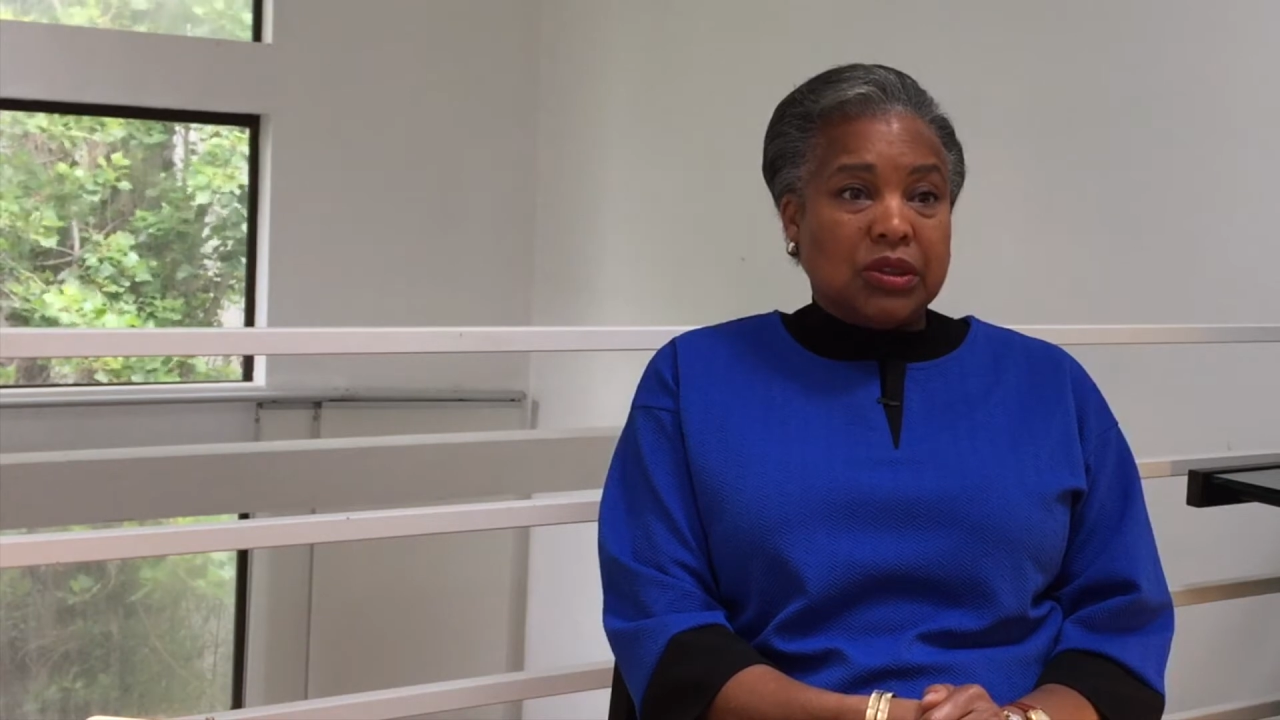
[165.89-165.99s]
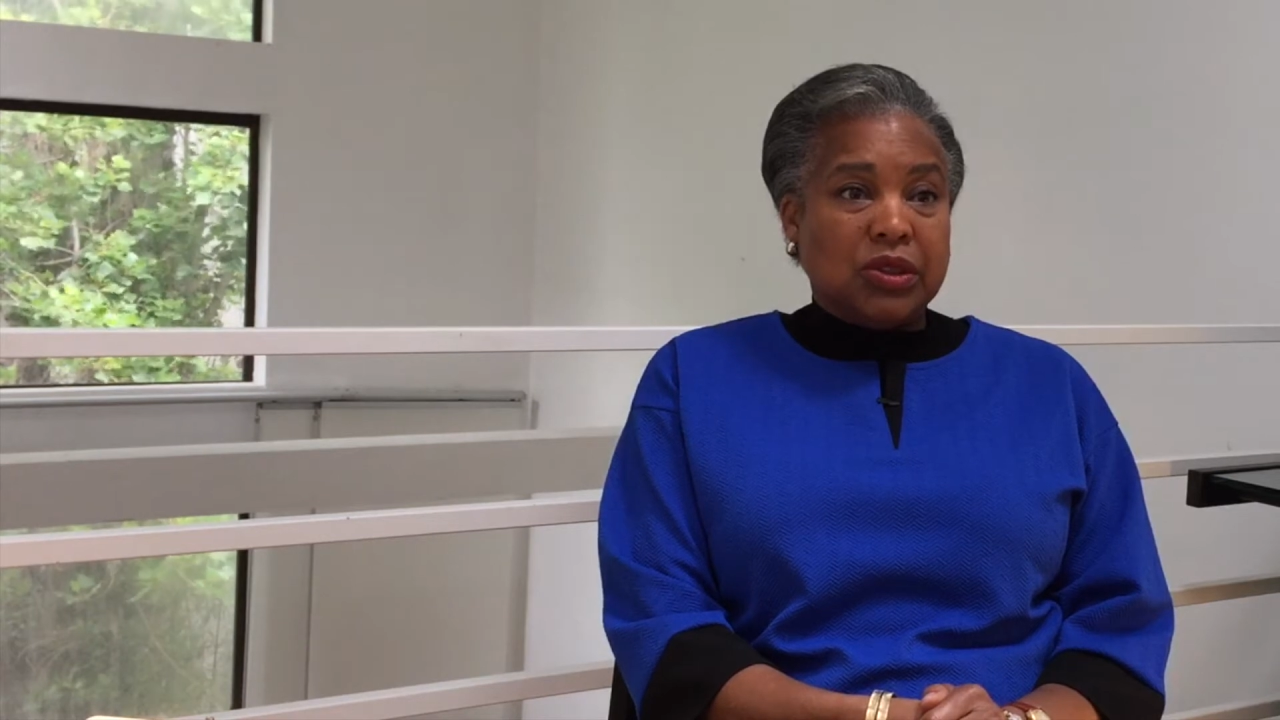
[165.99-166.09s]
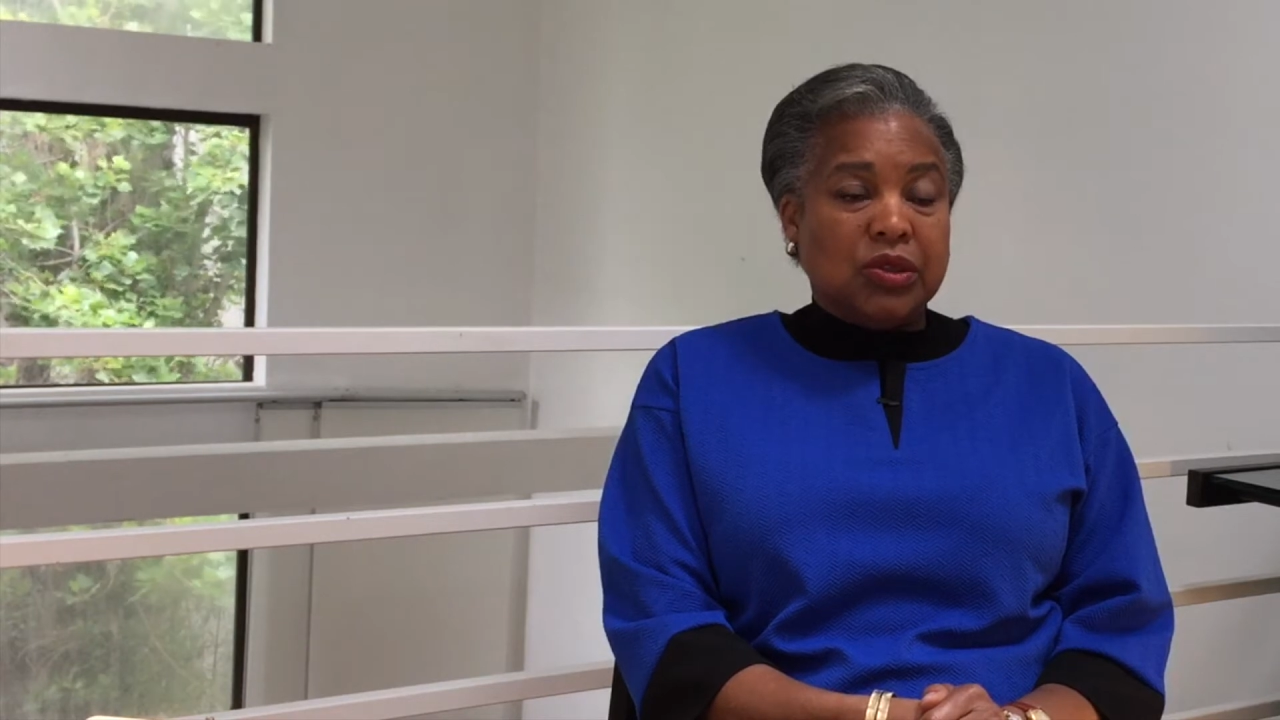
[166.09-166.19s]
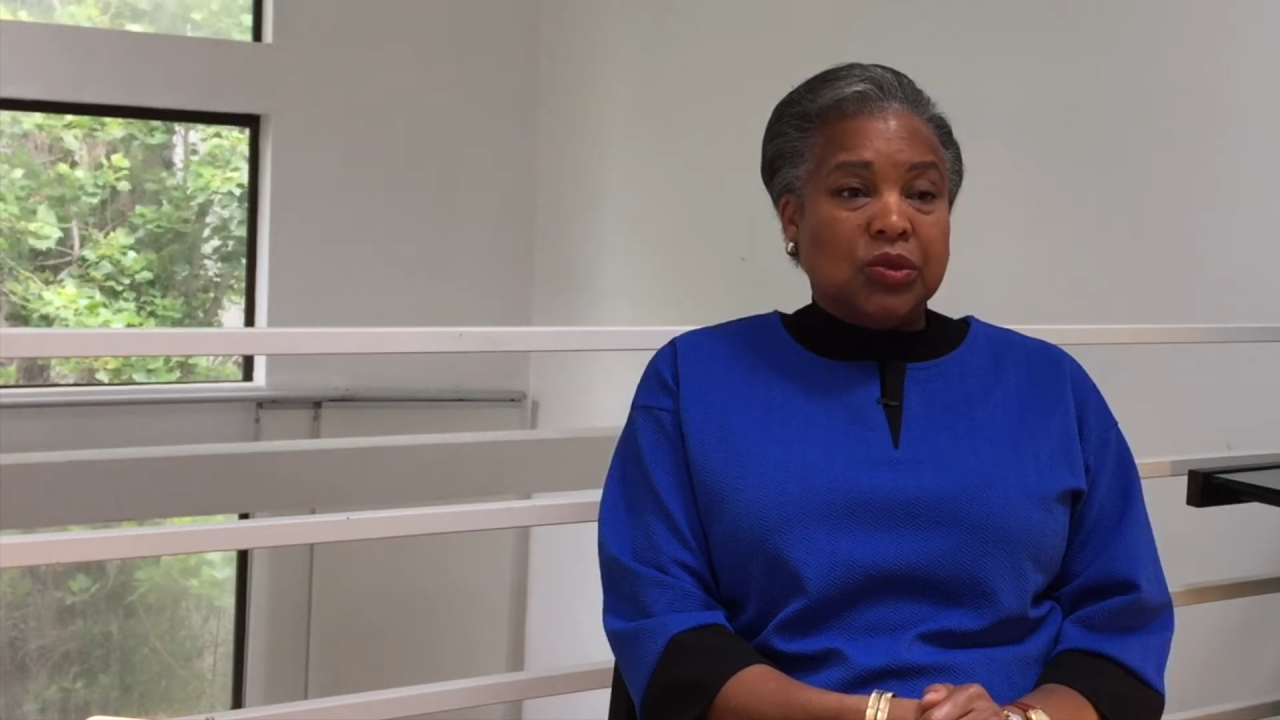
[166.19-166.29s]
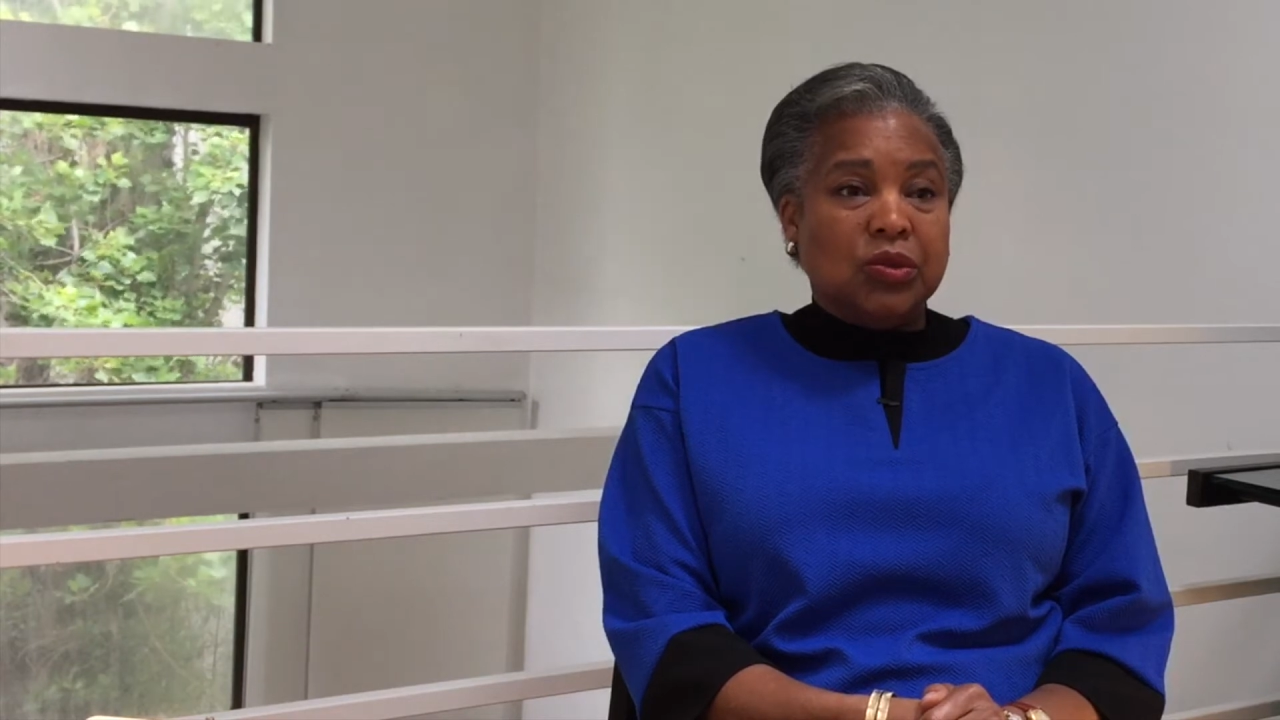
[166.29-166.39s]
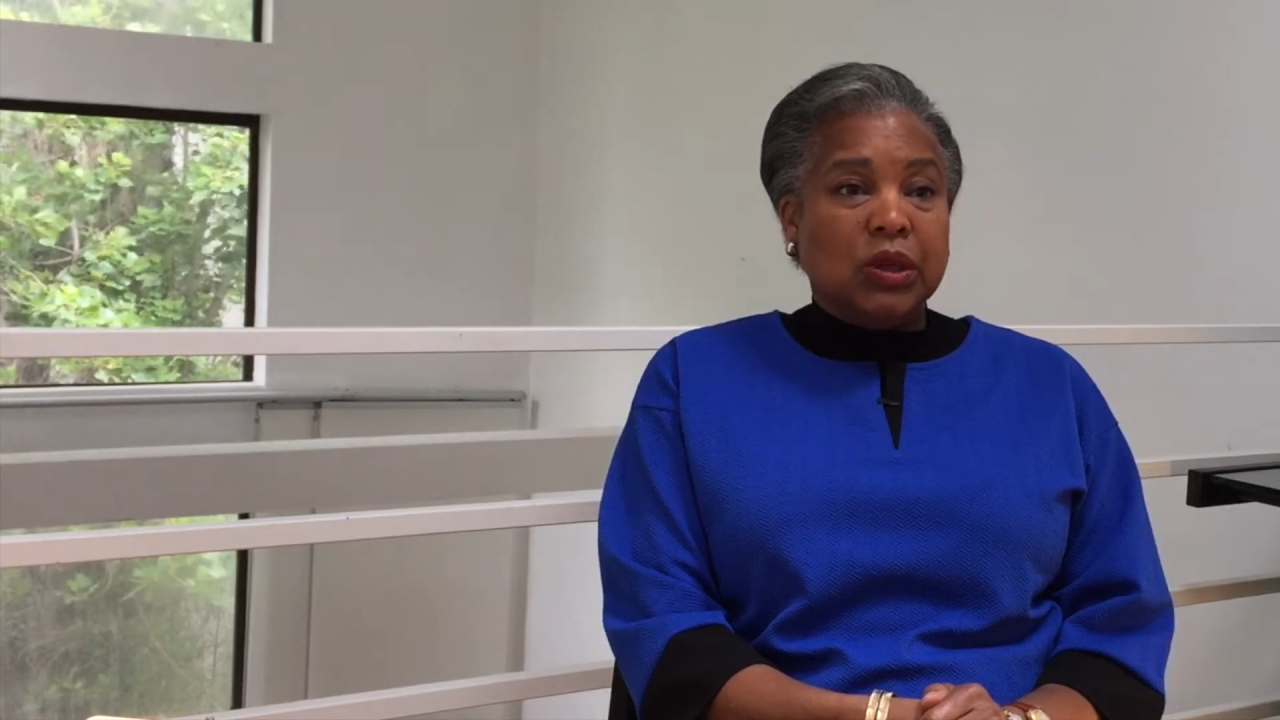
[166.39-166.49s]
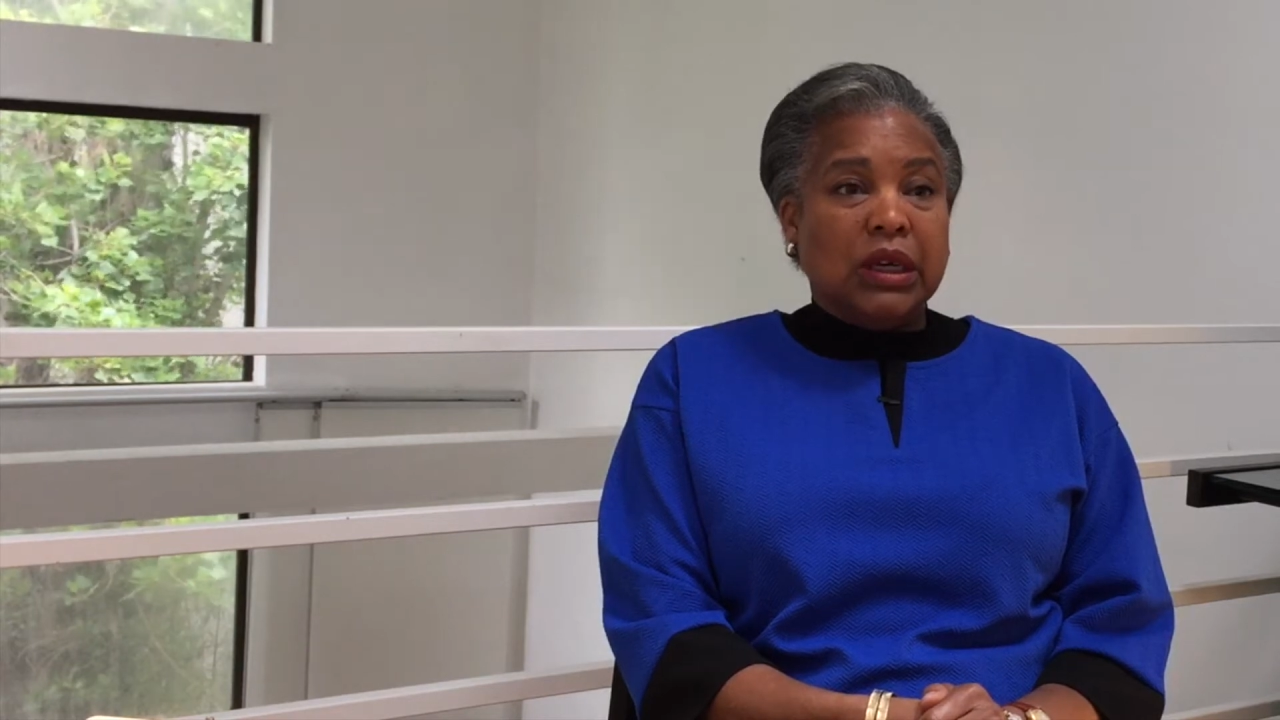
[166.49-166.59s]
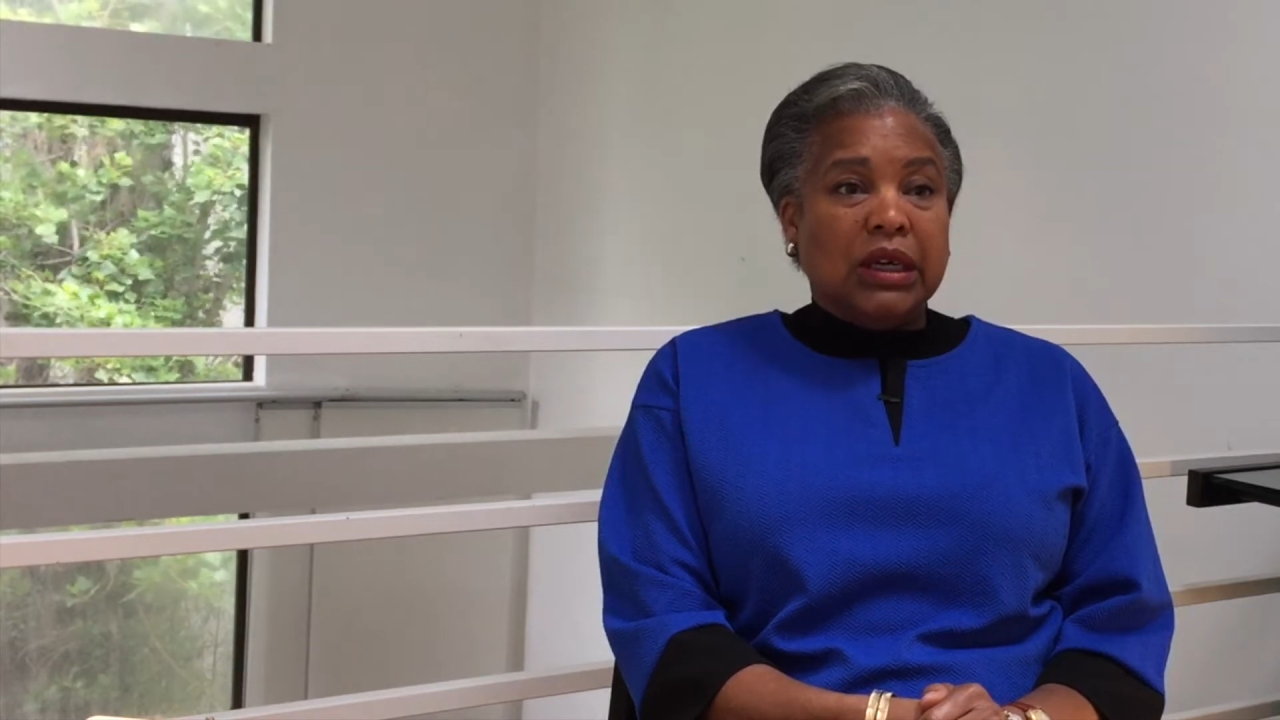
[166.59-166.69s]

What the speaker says: to